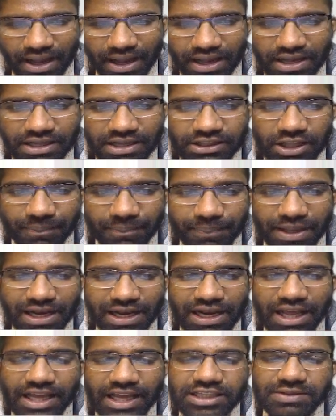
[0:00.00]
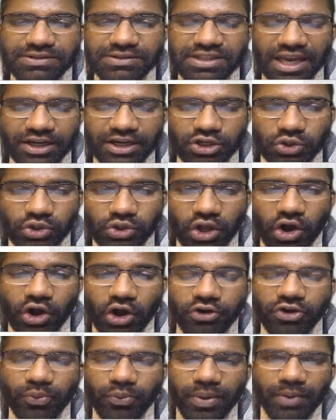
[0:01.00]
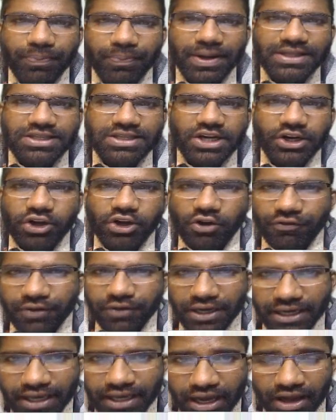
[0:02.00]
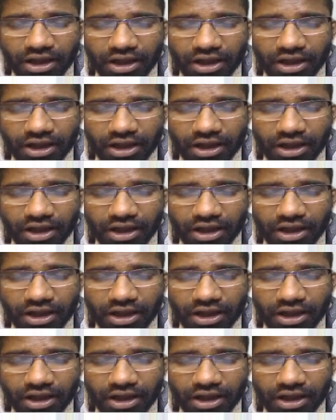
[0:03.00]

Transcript: the bill is sent to the Honorable President of India